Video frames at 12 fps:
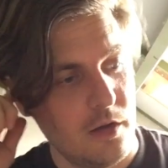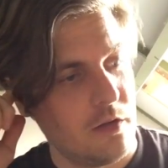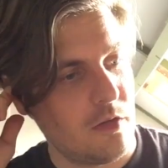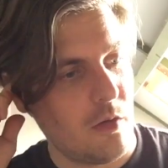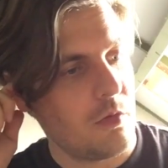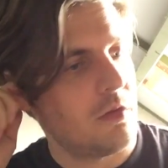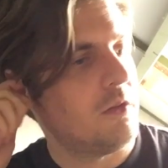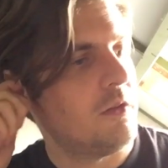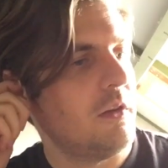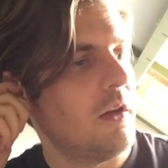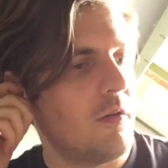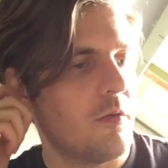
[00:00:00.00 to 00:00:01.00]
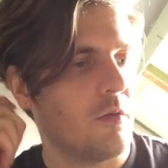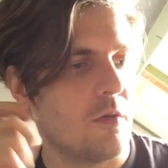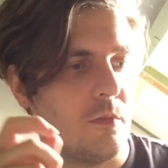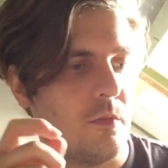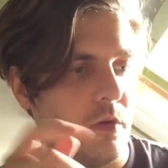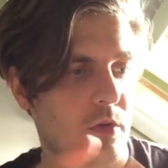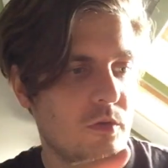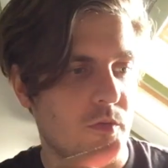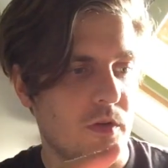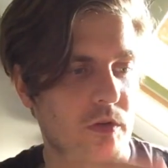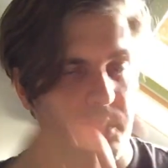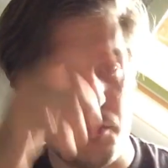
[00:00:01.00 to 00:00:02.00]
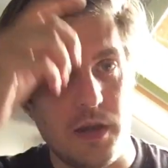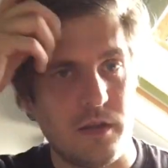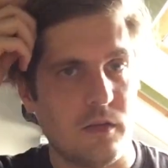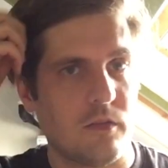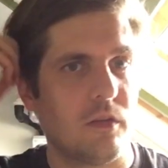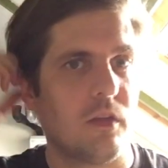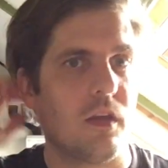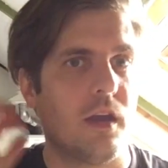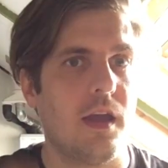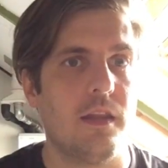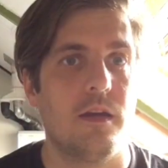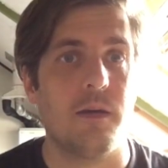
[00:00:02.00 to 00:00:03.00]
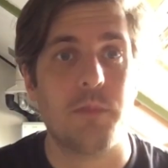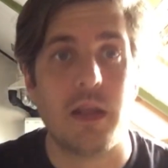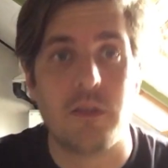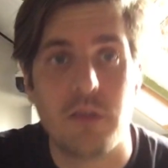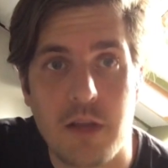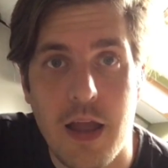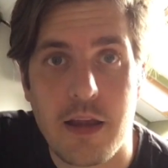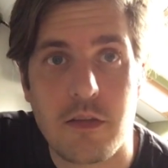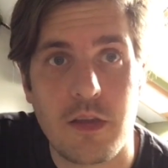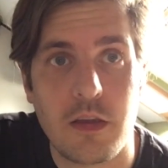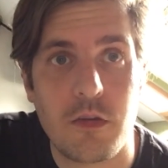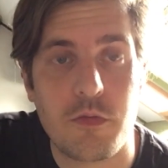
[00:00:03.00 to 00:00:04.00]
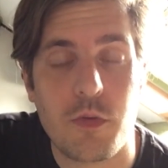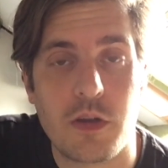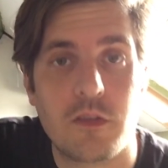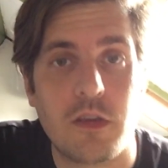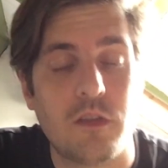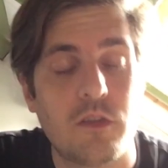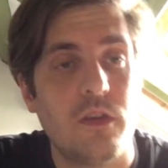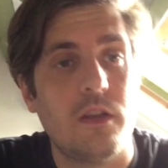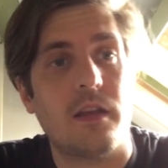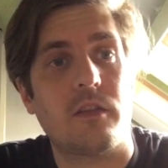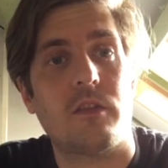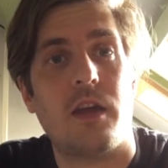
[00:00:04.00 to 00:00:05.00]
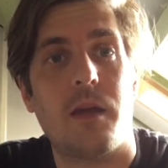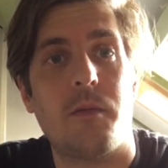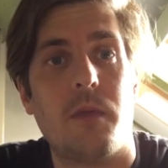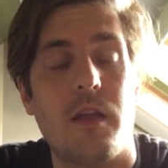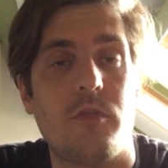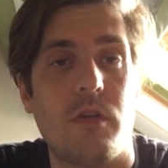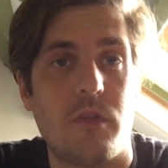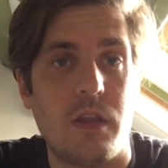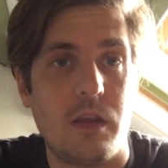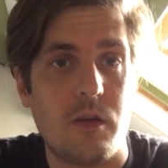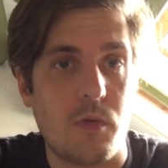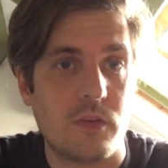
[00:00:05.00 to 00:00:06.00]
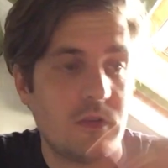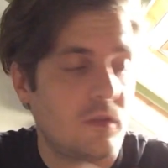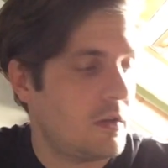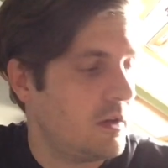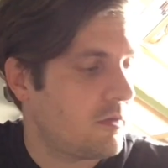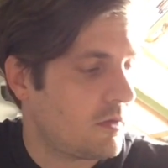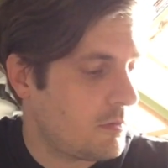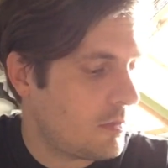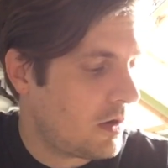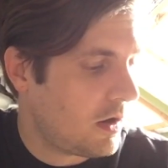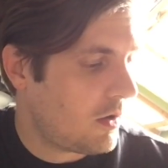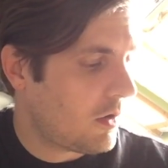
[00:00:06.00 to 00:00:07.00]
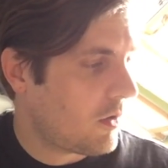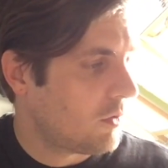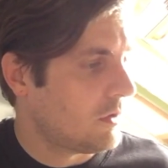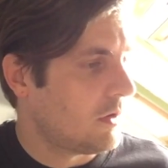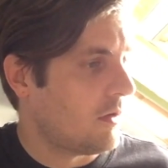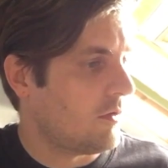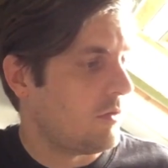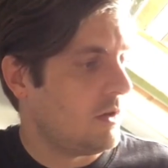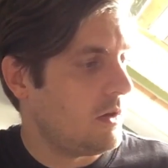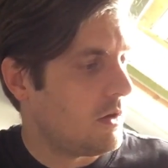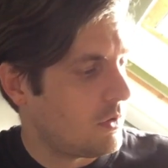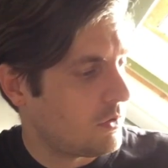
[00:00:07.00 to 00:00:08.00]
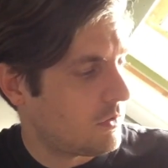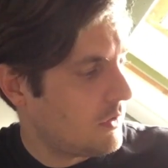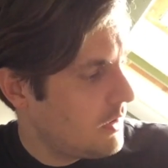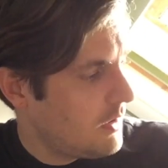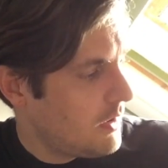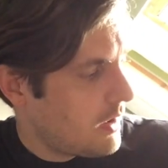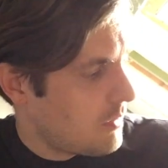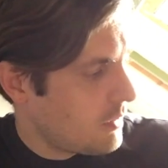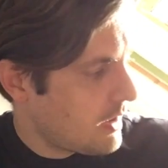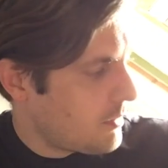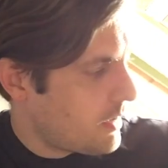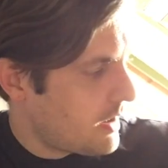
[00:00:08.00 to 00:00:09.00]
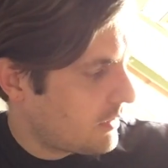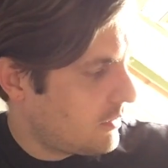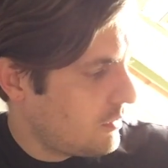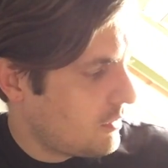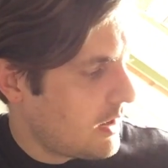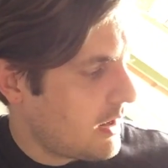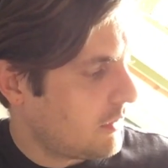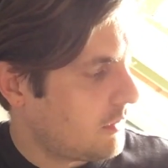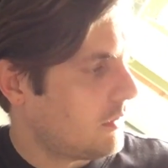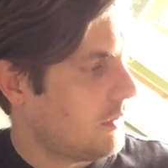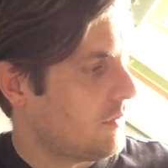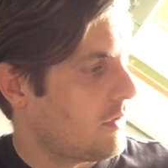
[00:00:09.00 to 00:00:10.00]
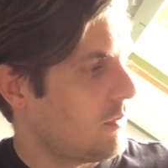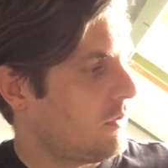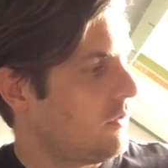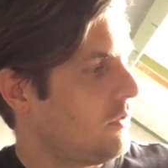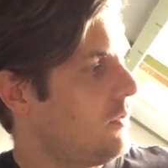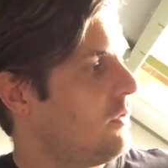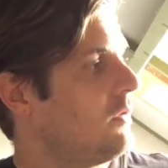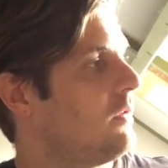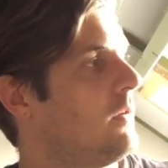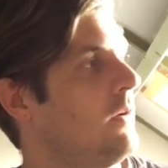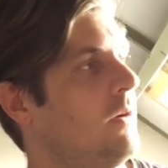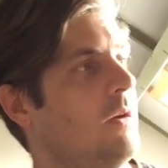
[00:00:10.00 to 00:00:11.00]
So we're gonna see how good we're gonna make this. And that's it, guys. Thank you for watching. See you next time. If you have any questions, leave them on the videos. I will get back to you guys very soon.